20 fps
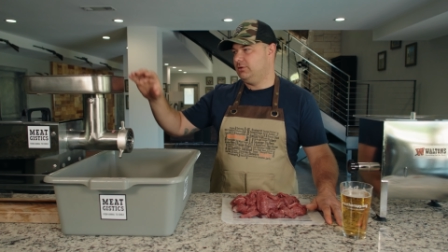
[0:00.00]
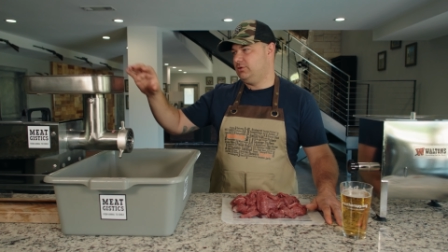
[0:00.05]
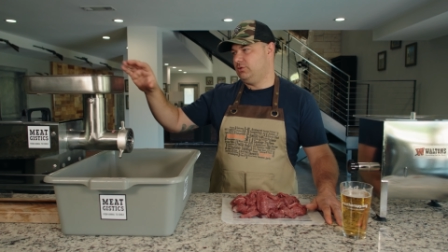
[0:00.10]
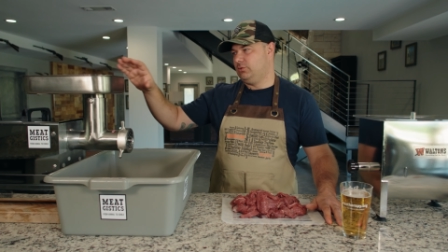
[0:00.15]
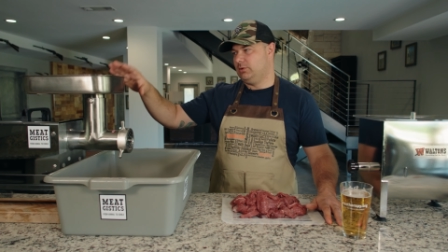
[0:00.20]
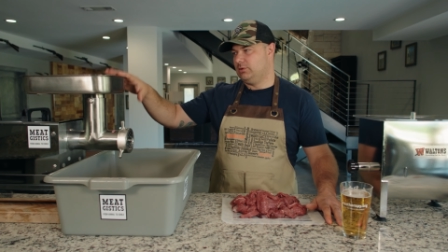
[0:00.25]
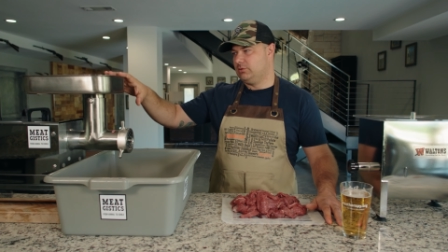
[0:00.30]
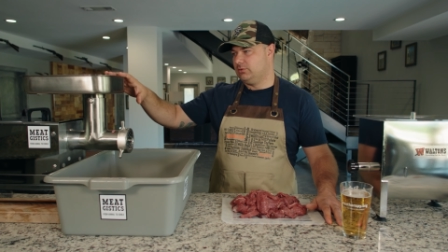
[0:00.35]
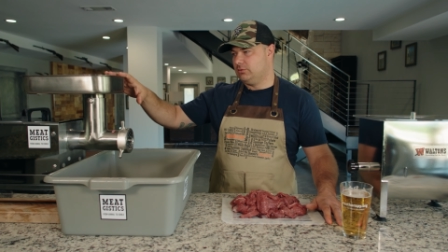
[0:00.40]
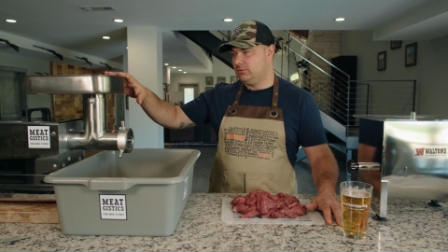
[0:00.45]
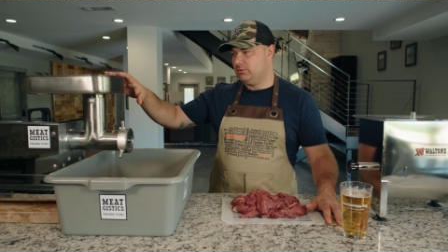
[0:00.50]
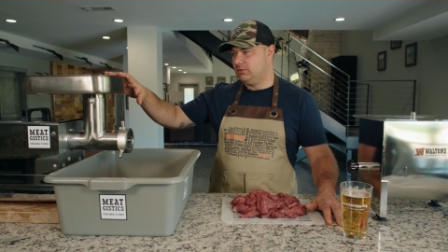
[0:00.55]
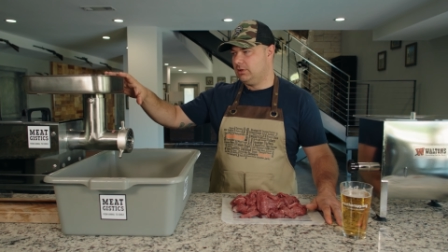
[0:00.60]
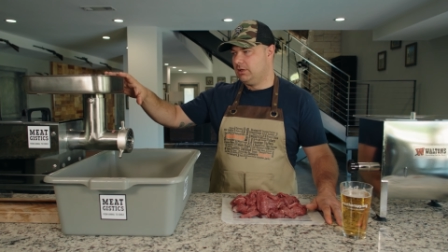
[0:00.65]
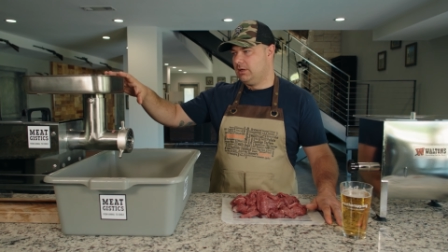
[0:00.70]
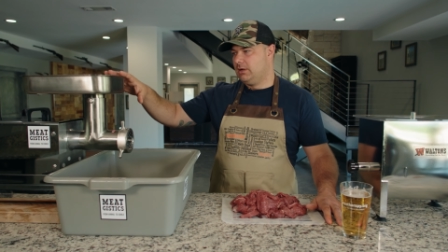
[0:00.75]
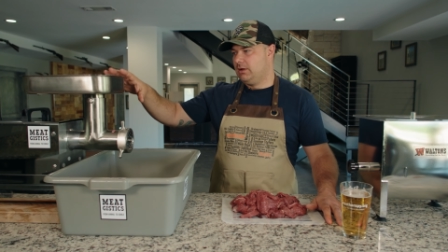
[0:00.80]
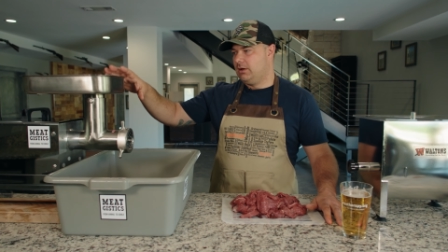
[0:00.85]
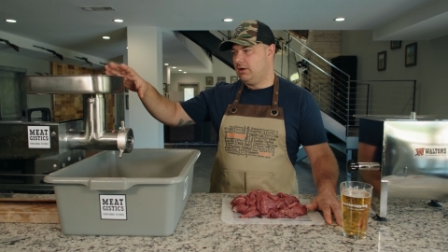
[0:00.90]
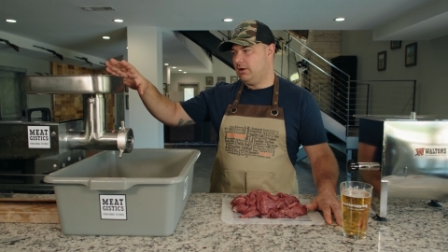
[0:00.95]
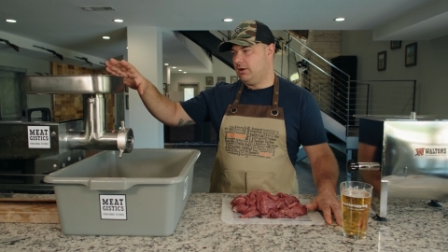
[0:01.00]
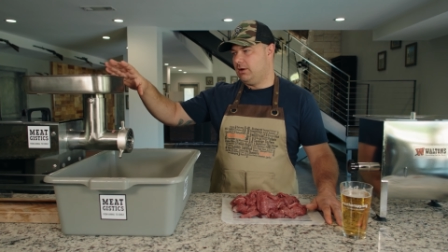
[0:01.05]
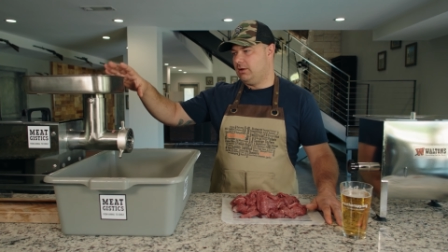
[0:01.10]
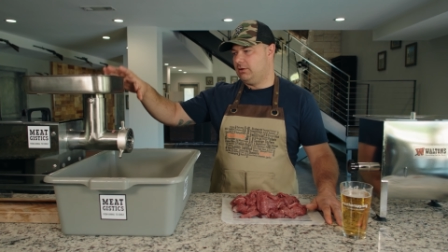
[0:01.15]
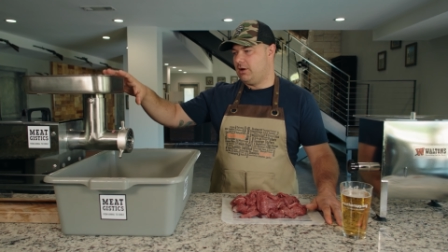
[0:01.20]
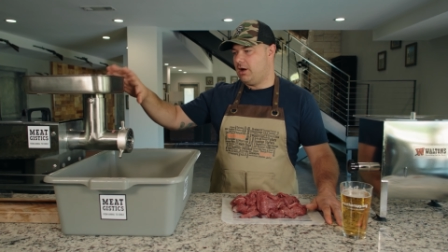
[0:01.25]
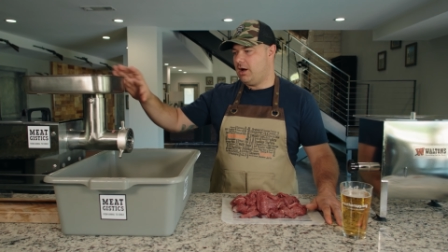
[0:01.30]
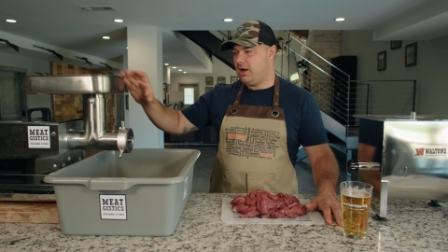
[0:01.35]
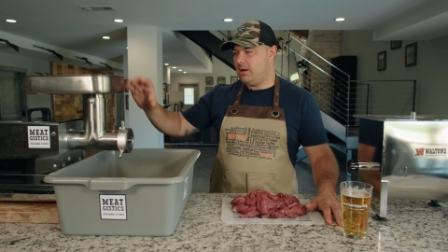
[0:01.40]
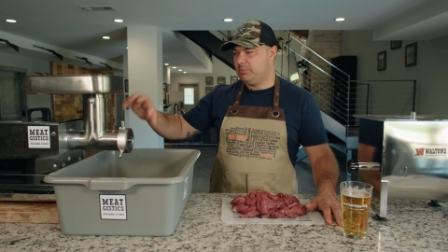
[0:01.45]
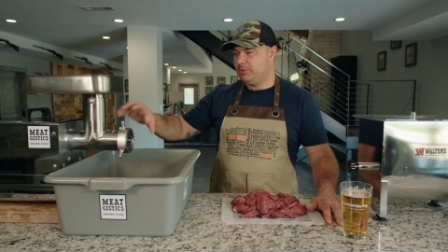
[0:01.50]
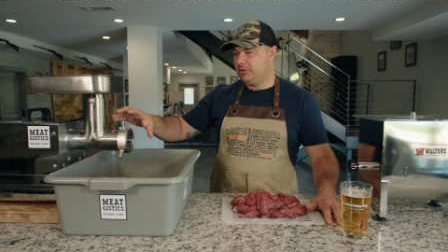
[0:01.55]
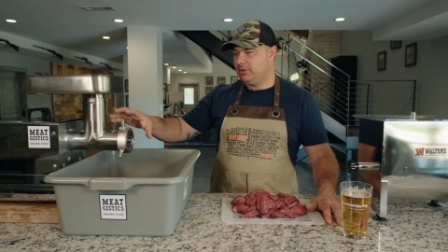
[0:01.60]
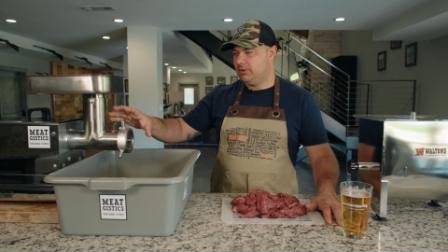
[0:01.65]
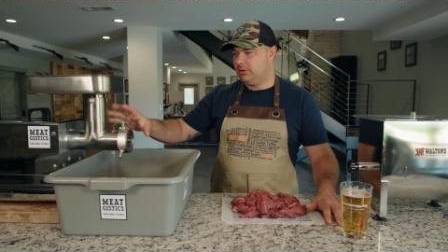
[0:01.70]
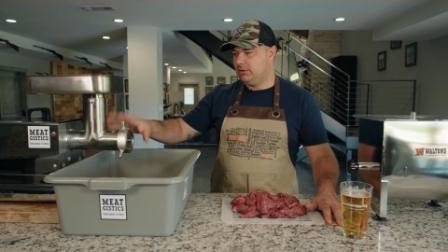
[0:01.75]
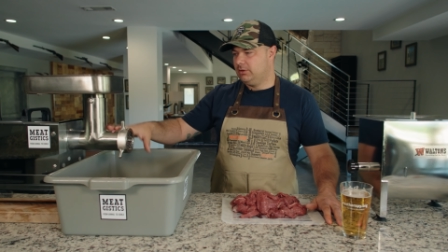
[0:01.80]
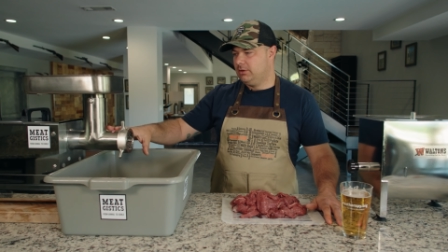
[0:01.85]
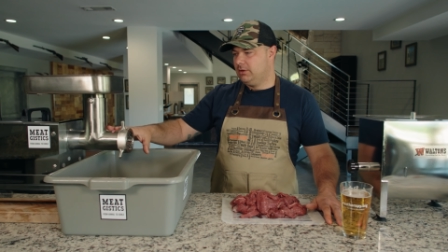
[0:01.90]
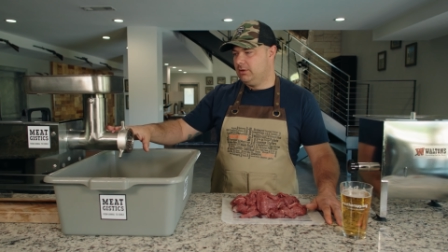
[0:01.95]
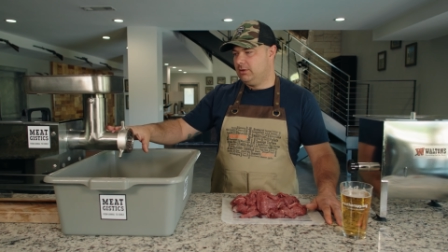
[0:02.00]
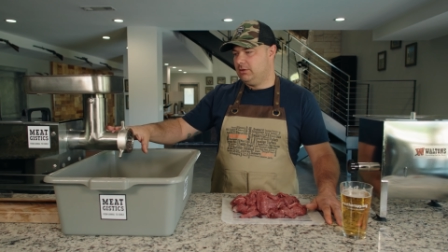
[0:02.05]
to include the hopper,